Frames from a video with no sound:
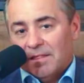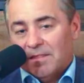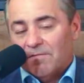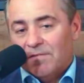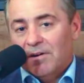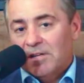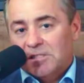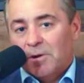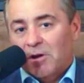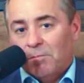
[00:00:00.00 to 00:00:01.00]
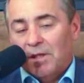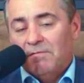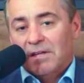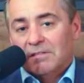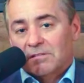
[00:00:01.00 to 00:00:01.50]
the very small blood
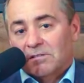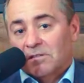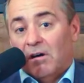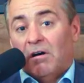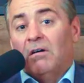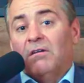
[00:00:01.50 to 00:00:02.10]
vessels to all